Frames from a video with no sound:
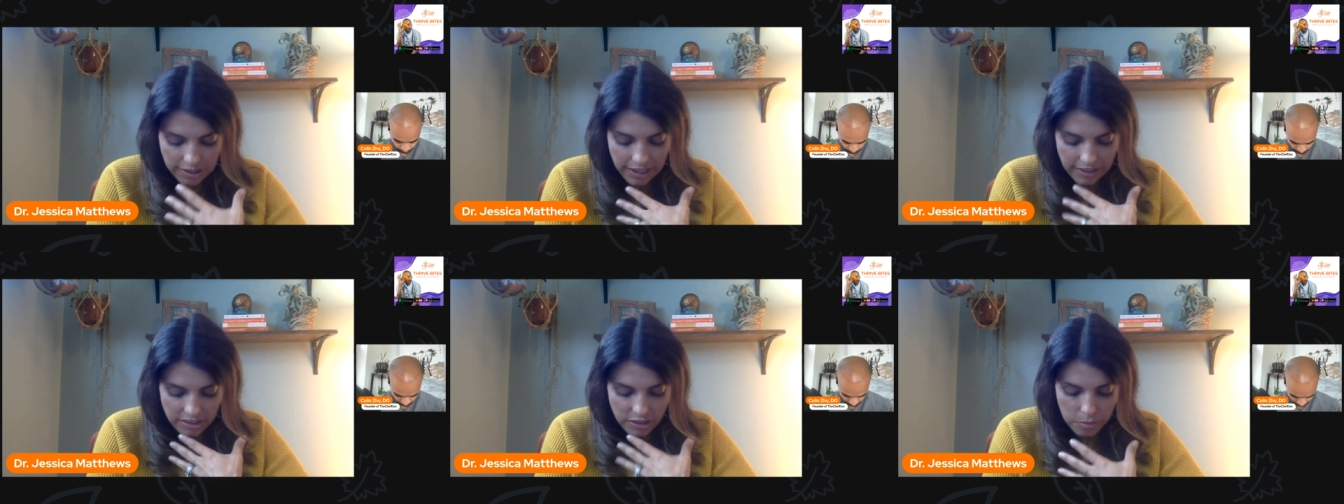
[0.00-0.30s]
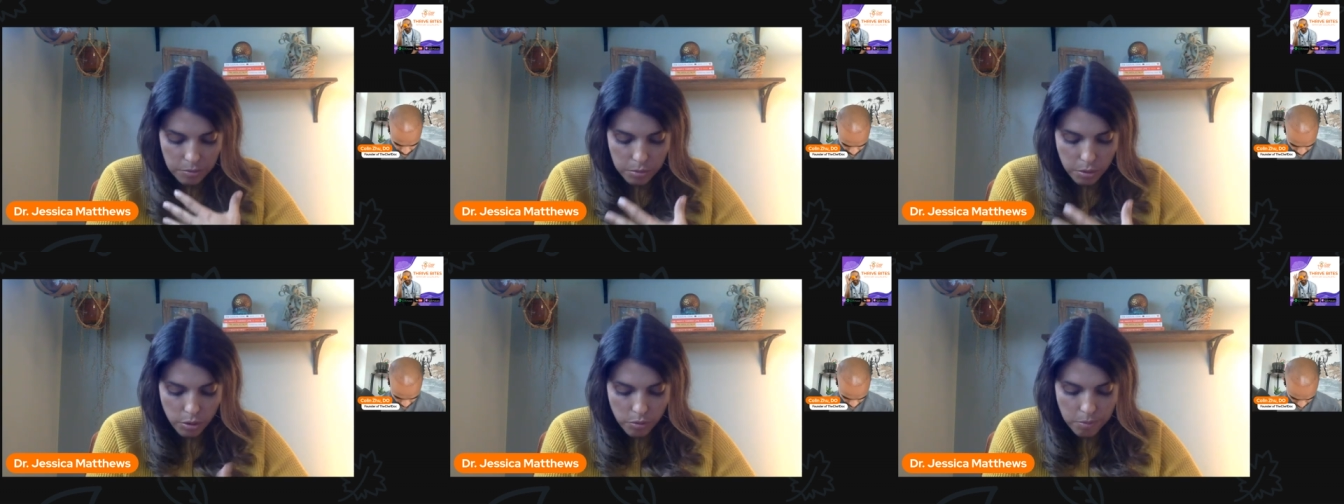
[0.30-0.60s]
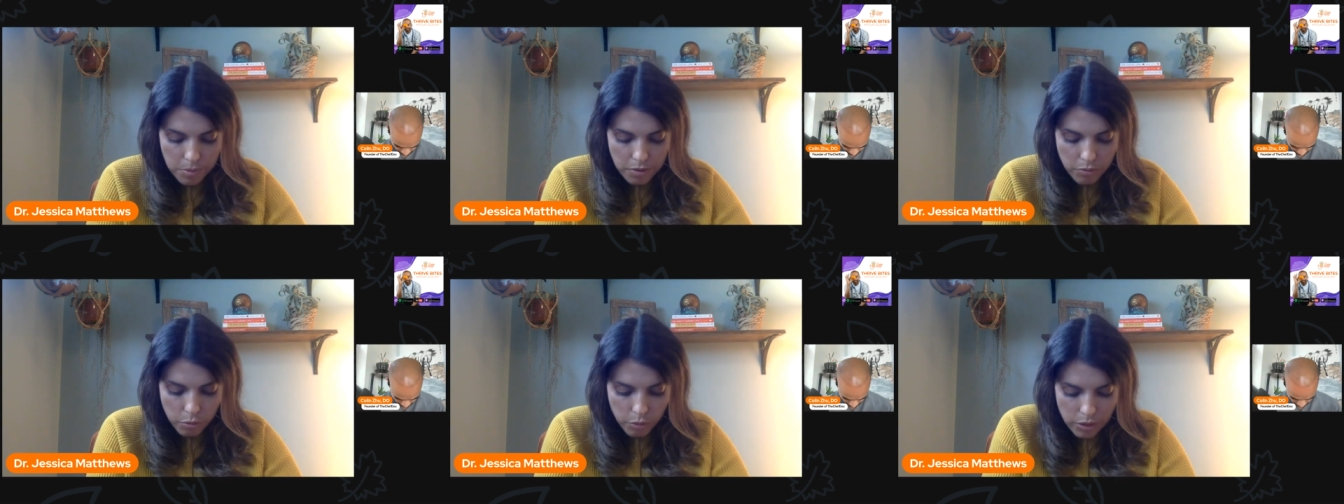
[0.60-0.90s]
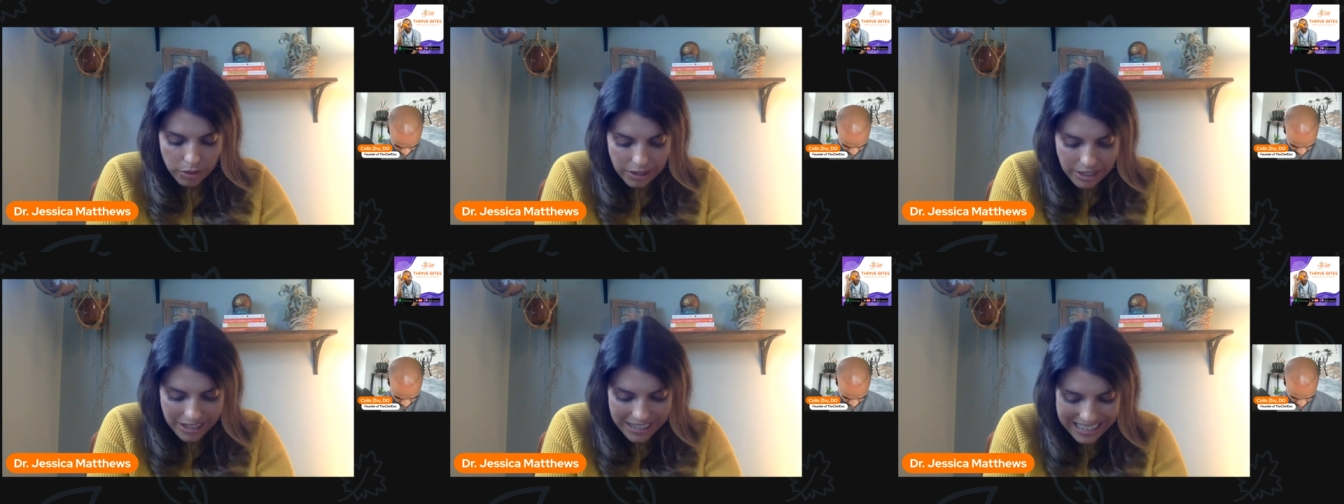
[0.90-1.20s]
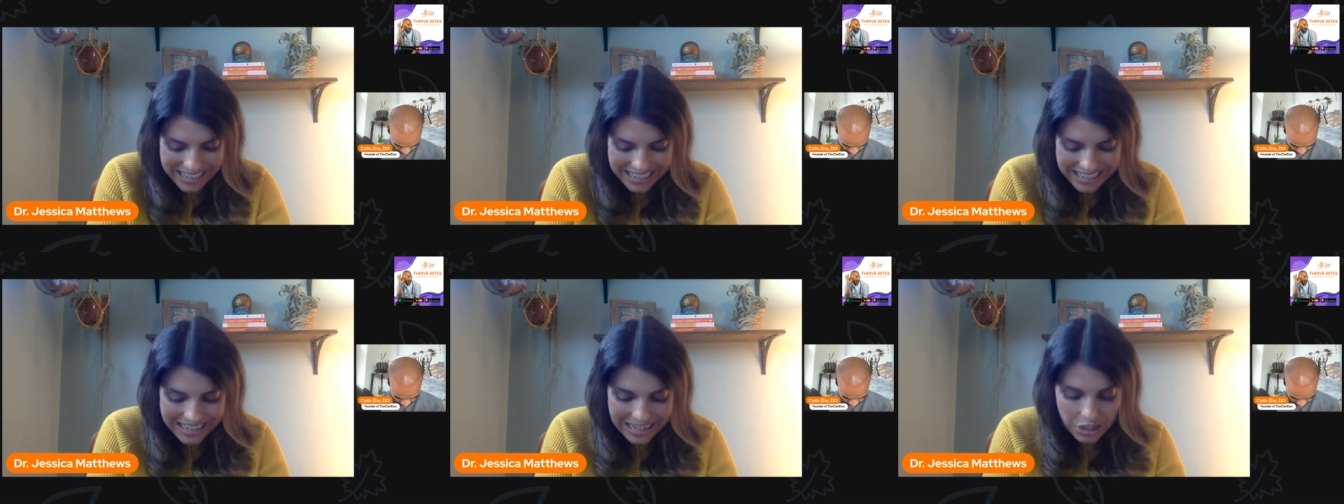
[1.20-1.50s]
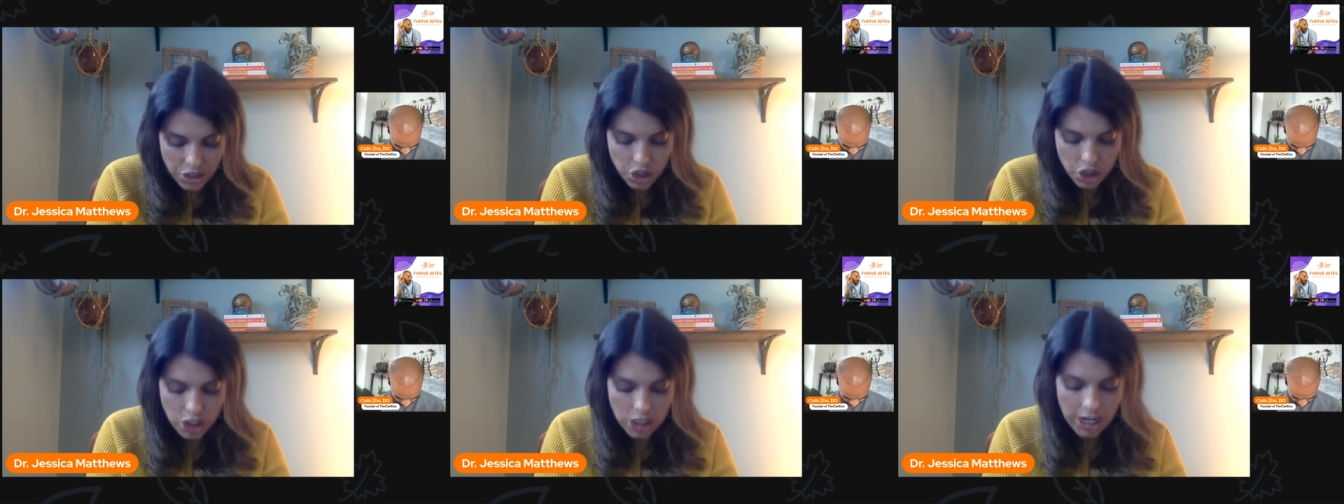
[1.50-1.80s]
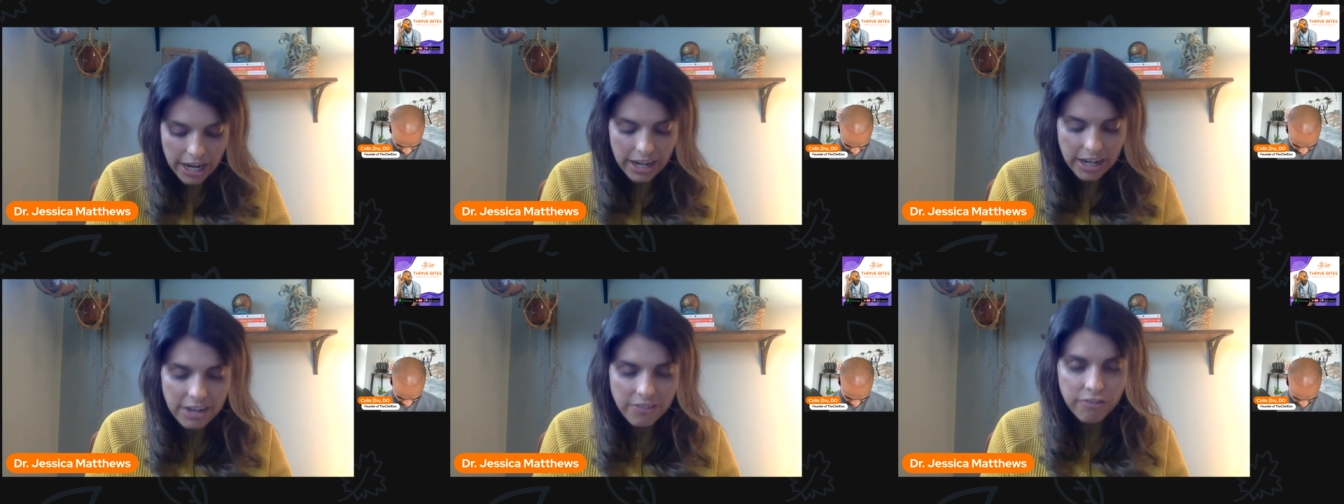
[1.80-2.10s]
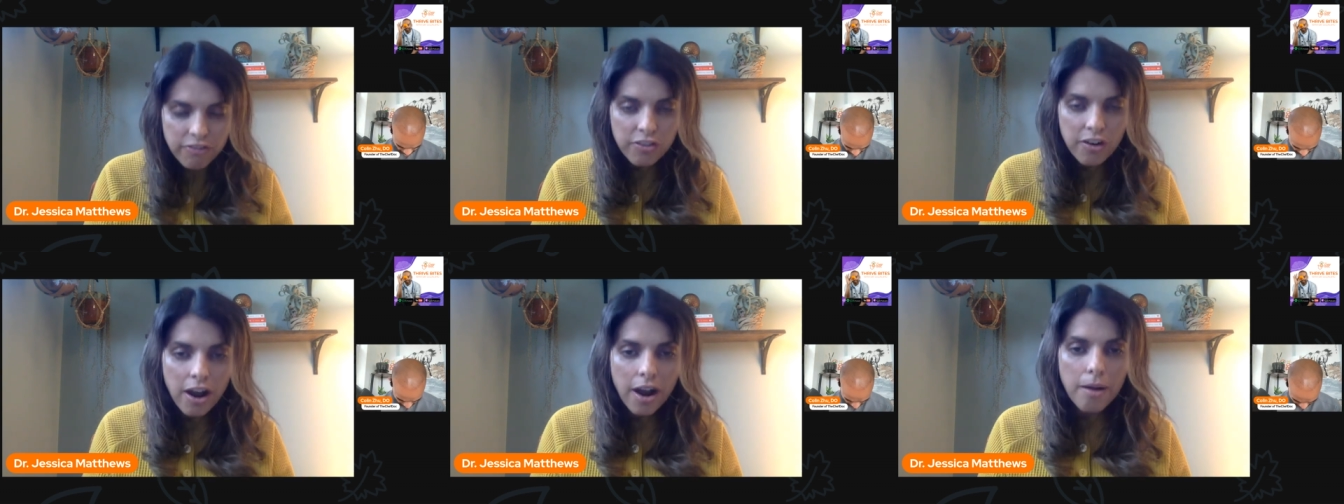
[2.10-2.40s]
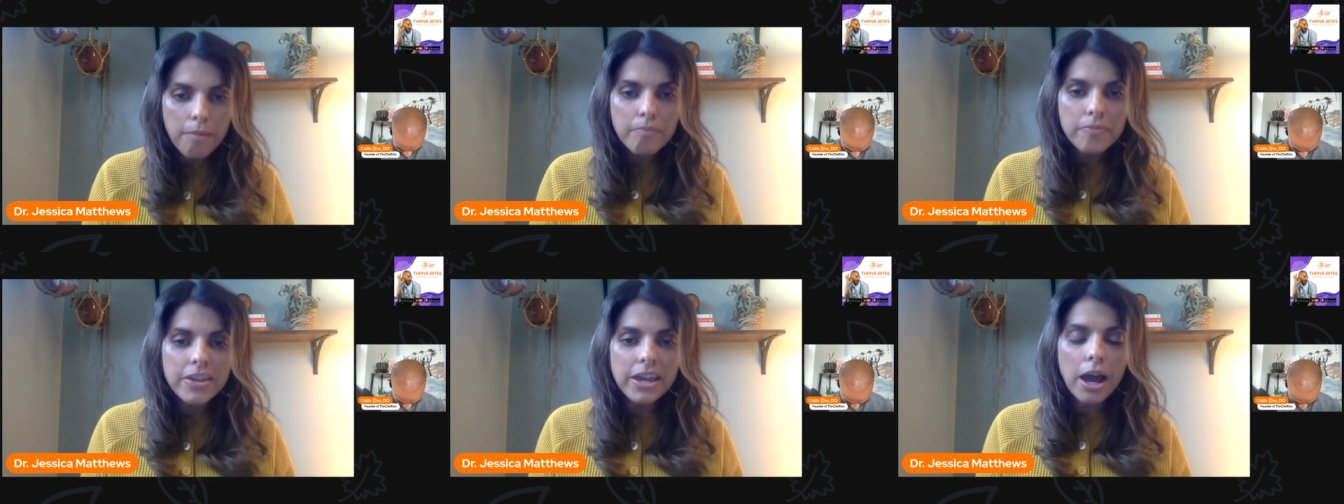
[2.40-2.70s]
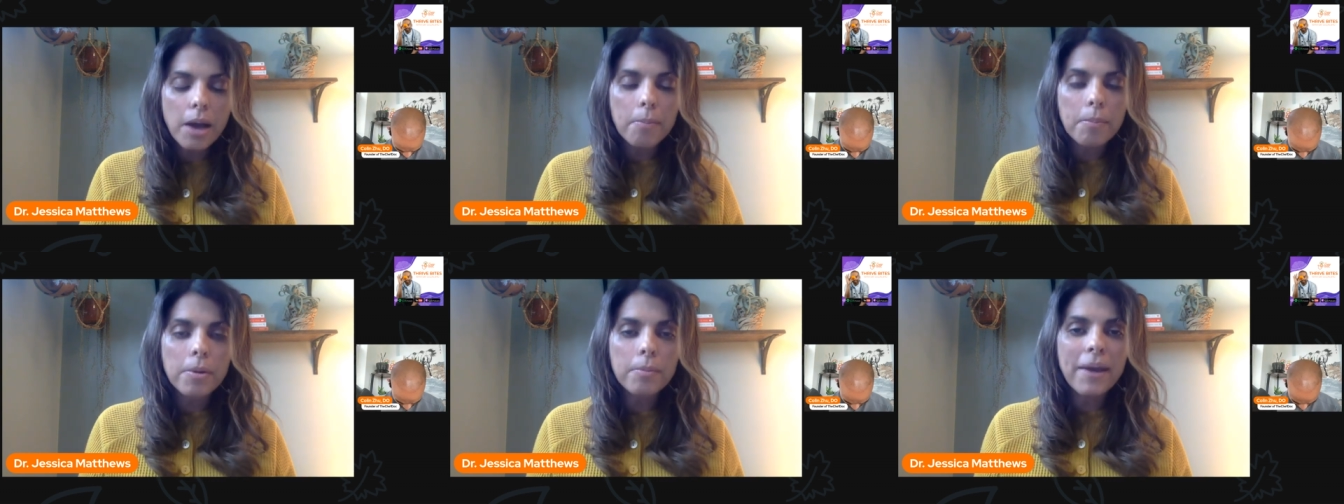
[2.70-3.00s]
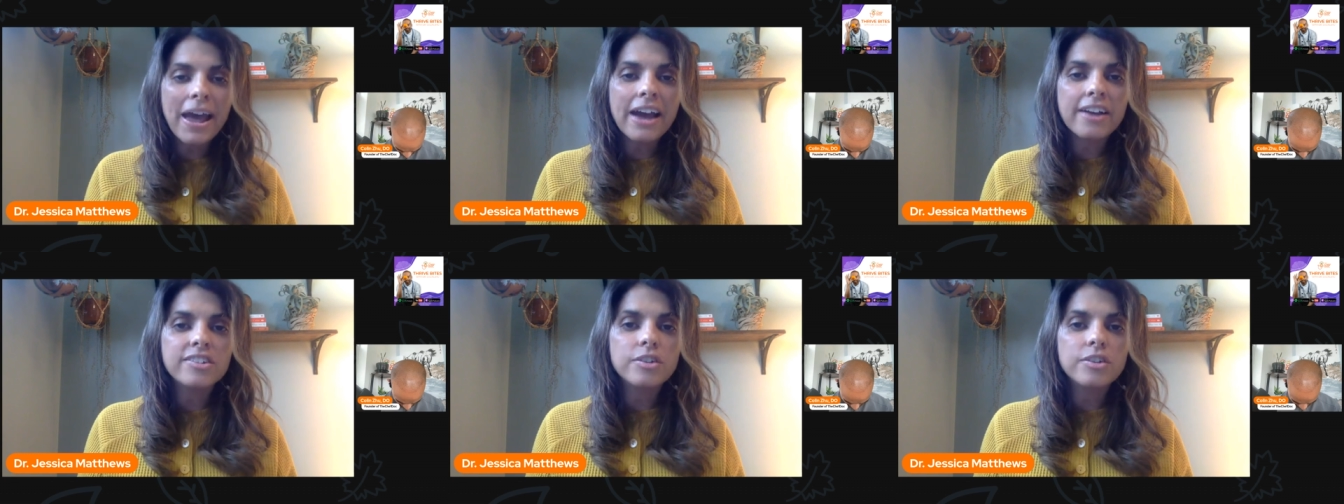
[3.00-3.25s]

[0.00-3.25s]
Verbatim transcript: let the movement really initiate from the upper back.